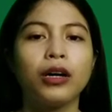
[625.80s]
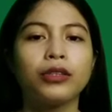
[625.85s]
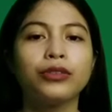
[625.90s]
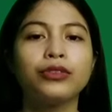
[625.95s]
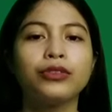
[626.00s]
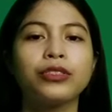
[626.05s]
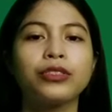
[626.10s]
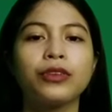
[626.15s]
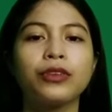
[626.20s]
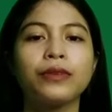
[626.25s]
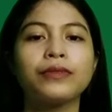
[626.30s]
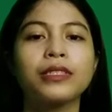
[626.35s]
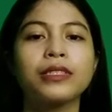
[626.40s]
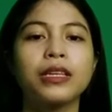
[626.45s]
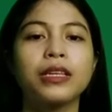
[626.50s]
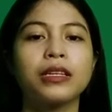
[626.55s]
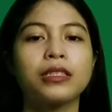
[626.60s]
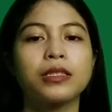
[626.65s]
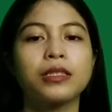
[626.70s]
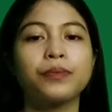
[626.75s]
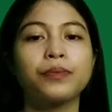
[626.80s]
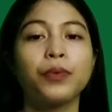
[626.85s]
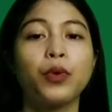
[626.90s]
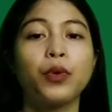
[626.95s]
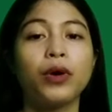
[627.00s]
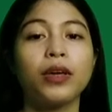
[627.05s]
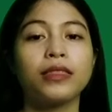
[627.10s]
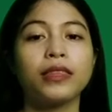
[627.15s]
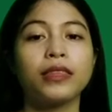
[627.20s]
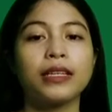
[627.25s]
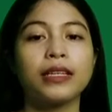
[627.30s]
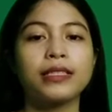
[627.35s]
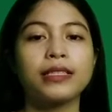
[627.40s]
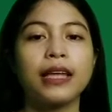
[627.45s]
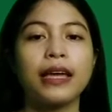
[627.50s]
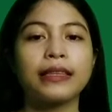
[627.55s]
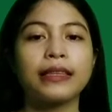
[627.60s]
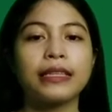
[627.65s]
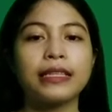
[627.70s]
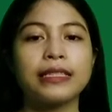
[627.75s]
Dostoevsky's Poetics
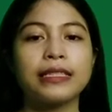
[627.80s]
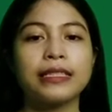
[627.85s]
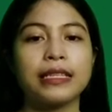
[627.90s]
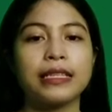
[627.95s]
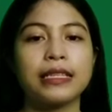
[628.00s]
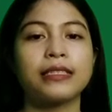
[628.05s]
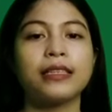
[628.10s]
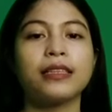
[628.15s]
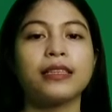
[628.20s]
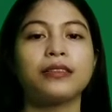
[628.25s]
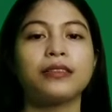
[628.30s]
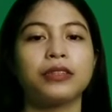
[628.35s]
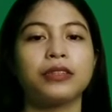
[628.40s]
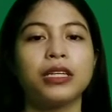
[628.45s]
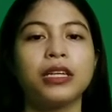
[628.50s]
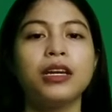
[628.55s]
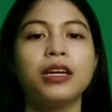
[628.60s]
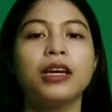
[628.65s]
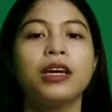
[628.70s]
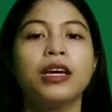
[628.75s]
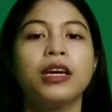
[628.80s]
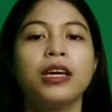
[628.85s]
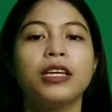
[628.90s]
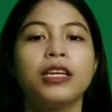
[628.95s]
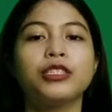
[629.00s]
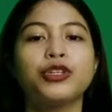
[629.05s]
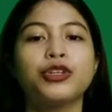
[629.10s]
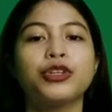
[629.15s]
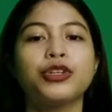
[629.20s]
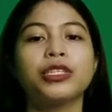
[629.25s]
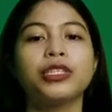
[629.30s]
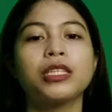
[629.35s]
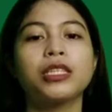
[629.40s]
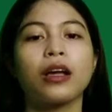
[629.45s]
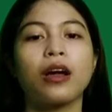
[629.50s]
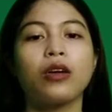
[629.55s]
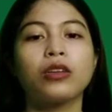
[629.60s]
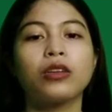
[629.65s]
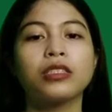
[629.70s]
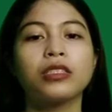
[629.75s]
1963 introduced the
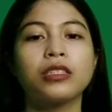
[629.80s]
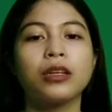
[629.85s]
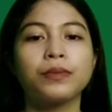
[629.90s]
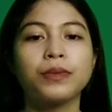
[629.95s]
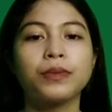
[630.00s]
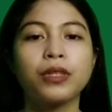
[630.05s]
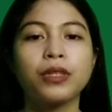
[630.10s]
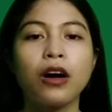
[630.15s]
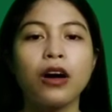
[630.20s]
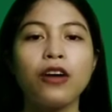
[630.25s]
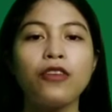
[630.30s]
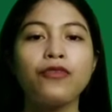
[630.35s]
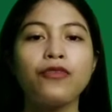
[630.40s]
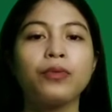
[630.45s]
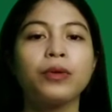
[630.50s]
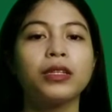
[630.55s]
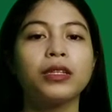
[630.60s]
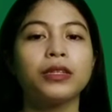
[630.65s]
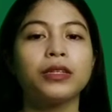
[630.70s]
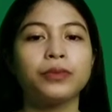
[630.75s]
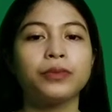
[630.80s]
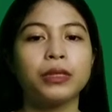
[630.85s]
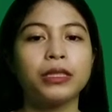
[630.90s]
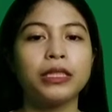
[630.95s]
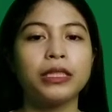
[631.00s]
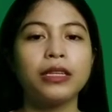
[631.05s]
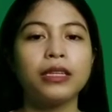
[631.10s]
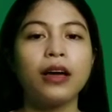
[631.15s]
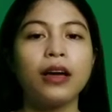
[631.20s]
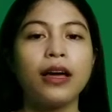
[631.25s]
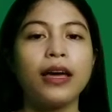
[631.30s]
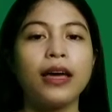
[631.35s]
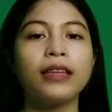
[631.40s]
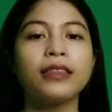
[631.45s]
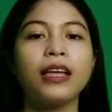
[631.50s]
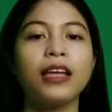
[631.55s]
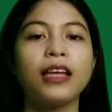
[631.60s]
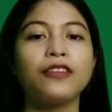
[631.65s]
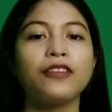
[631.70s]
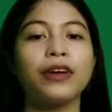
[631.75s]
concepts of polyphony and
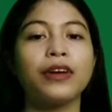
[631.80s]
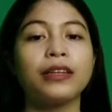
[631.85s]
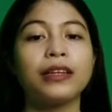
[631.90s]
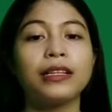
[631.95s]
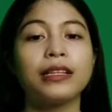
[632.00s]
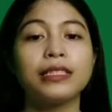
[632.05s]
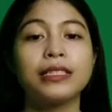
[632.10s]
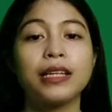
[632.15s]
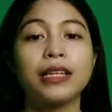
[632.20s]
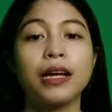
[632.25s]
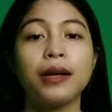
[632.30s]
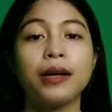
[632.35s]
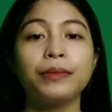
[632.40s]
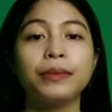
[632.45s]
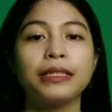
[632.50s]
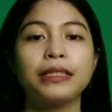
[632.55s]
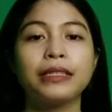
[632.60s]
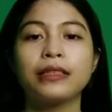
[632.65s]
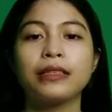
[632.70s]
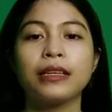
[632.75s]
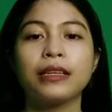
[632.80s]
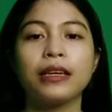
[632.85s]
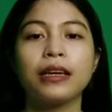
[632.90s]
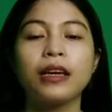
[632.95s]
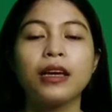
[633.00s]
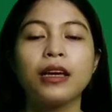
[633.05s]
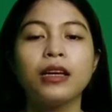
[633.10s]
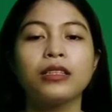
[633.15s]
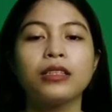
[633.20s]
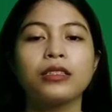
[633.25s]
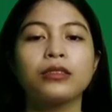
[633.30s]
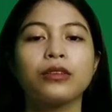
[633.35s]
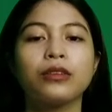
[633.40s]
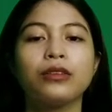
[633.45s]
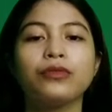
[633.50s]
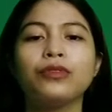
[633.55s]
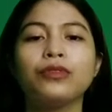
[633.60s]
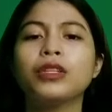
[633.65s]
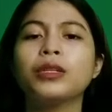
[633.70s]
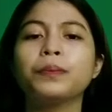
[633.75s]
unfinalizability.
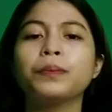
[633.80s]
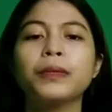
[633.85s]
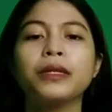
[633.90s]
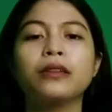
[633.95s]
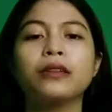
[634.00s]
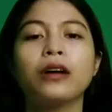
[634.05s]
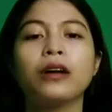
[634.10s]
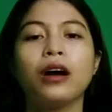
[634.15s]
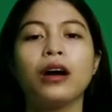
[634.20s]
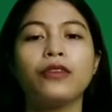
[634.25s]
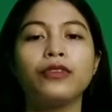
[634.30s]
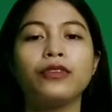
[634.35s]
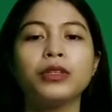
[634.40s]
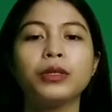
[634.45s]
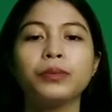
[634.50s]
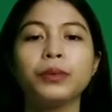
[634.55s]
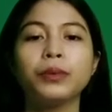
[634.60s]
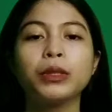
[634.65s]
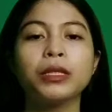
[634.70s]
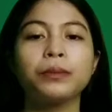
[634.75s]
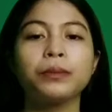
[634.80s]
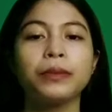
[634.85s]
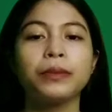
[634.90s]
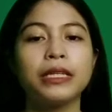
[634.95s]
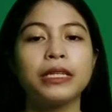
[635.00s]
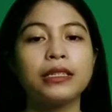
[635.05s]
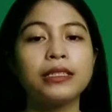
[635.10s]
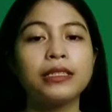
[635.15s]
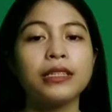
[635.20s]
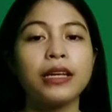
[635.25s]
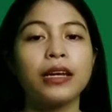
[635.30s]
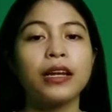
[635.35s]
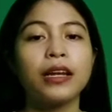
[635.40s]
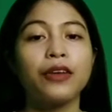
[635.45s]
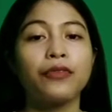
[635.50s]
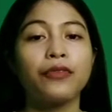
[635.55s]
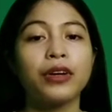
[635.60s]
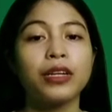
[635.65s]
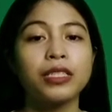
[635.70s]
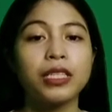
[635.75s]
So, polyphony means a
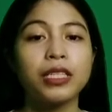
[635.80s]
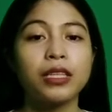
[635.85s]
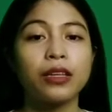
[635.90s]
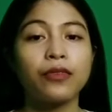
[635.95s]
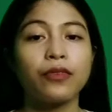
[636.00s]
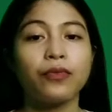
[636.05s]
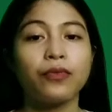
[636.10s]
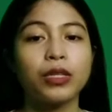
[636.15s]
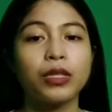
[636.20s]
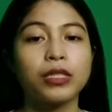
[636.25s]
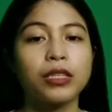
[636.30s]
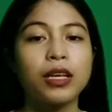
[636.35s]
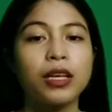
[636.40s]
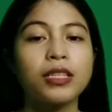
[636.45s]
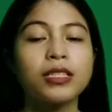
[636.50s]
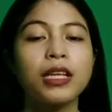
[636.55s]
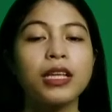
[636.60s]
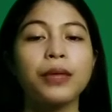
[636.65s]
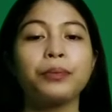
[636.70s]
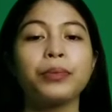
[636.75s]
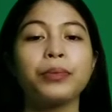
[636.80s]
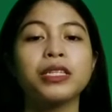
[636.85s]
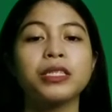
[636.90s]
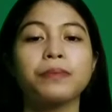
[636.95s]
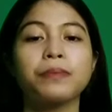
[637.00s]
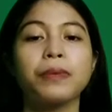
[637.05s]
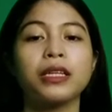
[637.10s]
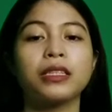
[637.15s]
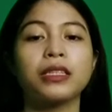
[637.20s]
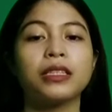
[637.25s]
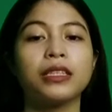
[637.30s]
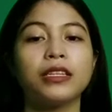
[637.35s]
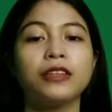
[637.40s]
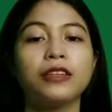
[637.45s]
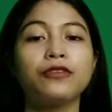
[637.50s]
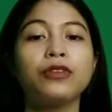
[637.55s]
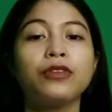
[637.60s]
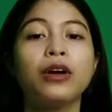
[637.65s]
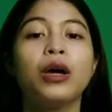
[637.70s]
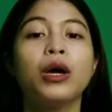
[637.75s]
diversity of voices and
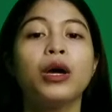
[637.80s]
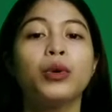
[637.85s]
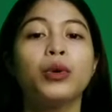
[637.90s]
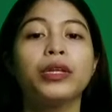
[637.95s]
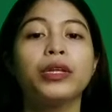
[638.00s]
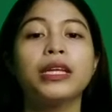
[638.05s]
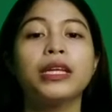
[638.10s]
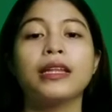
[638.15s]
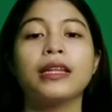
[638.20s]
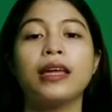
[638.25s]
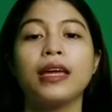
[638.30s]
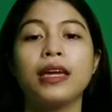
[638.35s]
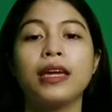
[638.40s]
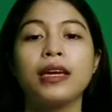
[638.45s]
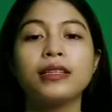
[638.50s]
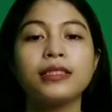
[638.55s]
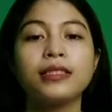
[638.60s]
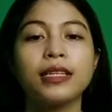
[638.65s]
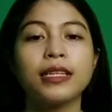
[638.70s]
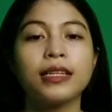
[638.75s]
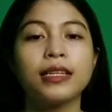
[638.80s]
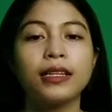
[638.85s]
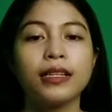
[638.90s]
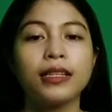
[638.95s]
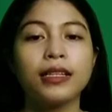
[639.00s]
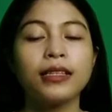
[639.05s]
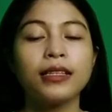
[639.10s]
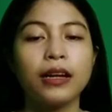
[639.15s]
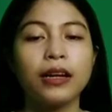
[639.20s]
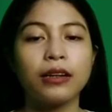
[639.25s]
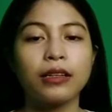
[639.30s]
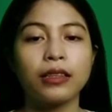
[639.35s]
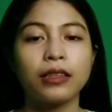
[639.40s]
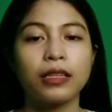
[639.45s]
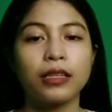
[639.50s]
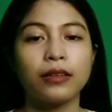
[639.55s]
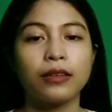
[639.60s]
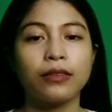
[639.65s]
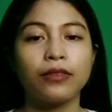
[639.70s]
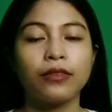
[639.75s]
perspective within a single
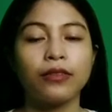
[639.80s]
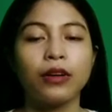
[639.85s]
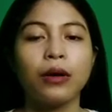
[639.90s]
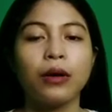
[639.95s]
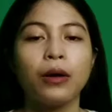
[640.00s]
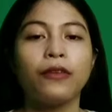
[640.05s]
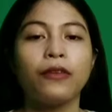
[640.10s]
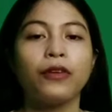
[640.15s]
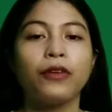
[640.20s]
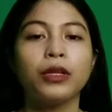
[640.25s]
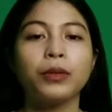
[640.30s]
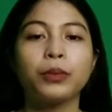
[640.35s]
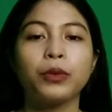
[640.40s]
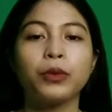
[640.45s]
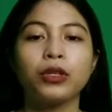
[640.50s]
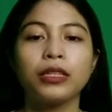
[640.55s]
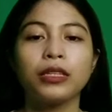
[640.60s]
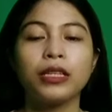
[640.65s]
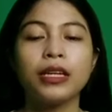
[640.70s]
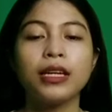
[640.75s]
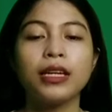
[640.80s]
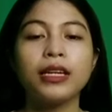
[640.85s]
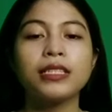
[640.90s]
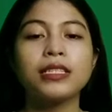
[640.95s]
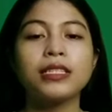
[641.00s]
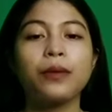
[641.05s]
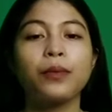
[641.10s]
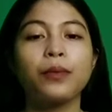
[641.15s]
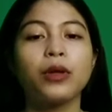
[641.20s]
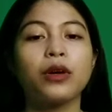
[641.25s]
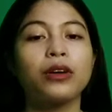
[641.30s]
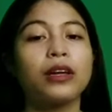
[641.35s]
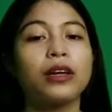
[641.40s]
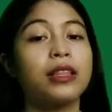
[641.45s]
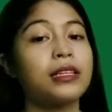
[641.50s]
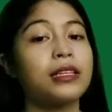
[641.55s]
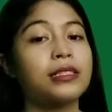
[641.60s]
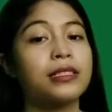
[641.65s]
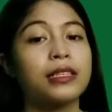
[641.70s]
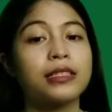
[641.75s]
narrative. Polyphony is a
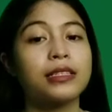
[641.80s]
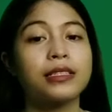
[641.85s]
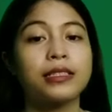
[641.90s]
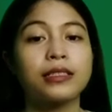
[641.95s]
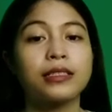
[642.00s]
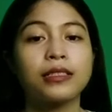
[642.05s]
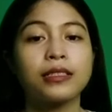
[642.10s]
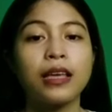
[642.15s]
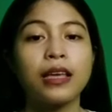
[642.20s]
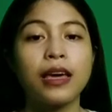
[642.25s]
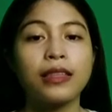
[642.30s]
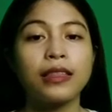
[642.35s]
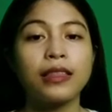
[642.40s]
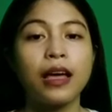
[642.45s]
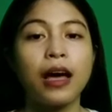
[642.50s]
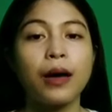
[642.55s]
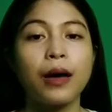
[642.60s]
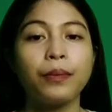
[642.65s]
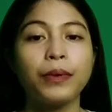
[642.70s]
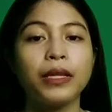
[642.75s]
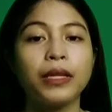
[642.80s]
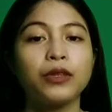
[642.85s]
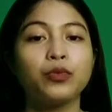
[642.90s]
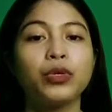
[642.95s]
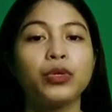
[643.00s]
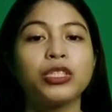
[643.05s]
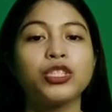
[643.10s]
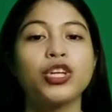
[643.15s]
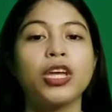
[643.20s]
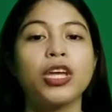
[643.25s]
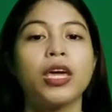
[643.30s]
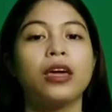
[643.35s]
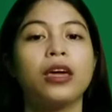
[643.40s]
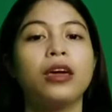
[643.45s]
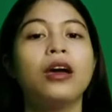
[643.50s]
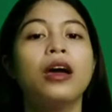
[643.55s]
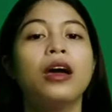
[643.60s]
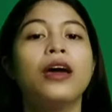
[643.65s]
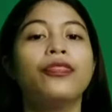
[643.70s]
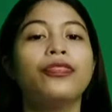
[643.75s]
pluralistic setup in which a
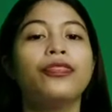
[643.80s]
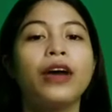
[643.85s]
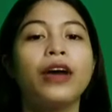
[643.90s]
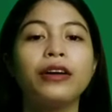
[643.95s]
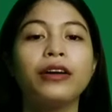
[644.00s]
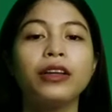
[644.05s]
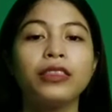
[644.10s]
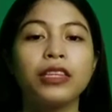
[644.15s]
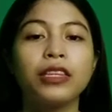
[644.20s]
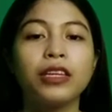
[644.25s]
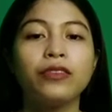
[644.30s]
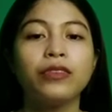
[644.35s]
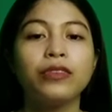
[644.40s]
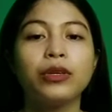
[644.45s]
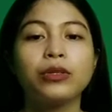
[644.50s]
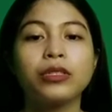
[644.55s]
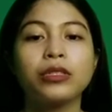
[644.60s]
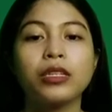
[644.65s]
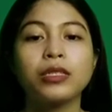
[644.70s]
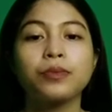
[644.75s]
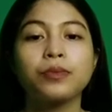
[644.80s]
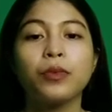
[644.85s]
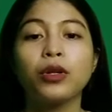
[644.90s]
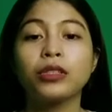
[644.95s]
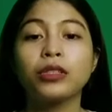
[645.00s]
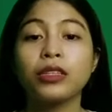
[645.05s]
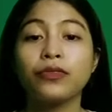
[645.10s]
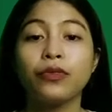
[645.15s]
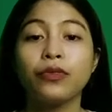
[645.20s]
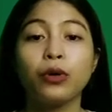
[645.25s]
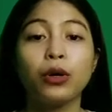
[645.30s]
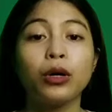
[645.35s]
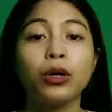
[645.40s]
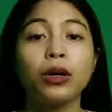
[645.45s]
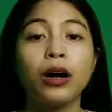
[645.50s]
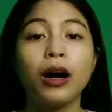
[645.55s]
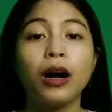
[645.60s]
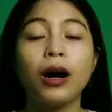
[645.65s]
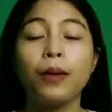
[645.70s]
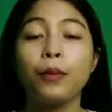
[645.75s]
narrative uses multiple
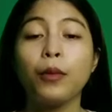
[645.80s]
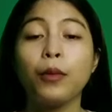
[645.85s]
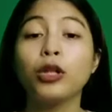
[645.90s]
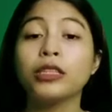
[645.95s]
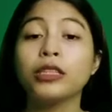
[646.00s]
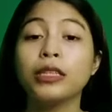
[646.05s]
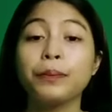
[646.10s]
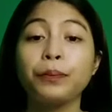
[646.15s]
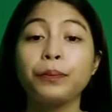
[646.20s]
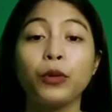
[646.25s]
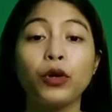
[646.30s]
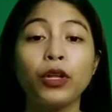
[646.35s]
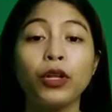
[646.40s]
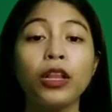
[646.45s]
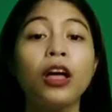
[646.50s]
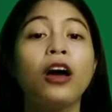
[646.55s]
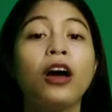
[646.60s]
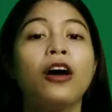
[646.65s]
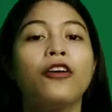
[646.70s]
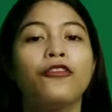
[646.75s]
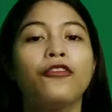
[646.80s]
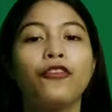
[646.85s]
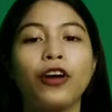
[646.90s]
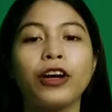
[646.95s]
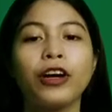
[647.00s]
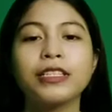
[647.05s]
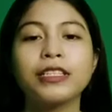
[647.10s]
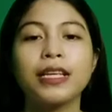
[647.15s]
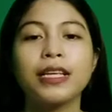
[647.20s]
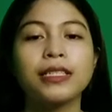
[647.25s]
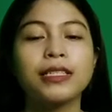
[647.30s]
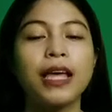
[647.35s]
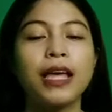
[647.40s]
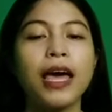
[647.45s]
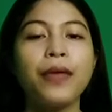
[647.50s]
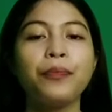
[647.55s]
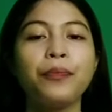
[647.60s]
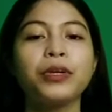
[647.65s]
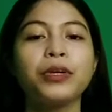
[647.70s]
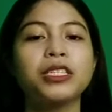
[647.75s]
voices
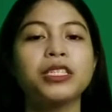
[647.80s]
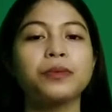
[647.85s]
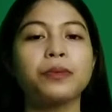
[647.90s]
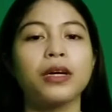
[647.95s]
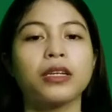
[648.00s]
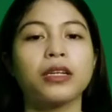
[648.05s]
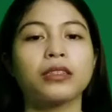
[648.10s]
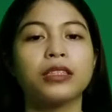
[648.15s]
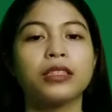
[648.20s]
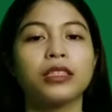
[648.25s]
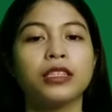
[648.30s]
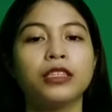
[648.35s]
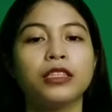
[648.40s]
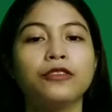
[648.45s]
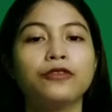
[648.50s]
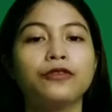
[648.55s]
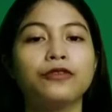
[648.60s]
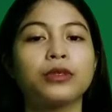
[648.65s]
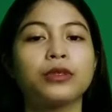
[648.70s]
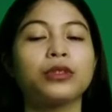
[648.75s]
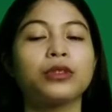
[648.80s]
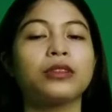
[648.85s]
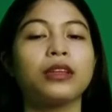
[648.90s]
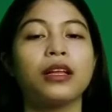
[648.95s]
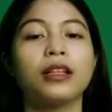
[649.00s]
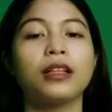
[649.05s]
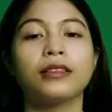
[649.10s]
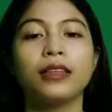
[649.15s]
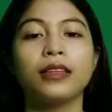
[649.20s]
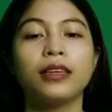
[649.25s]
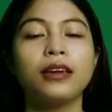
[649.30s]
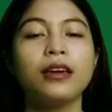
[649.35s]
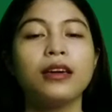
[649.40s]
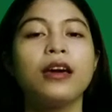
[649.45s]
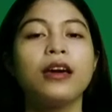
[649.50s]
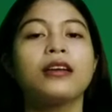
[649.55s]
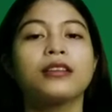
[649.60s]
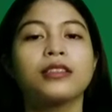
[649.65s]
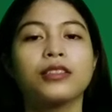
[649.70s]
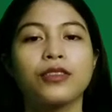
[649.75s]
and perspective to tell the
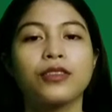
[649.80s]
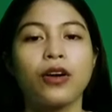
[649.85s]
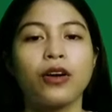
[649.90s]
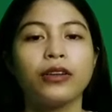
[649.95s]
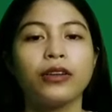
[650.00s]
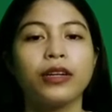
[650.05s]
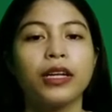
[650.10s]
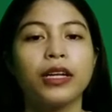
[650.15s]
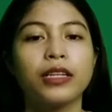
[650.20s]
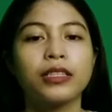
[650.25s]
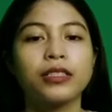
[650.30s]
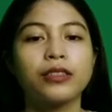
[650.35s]
story.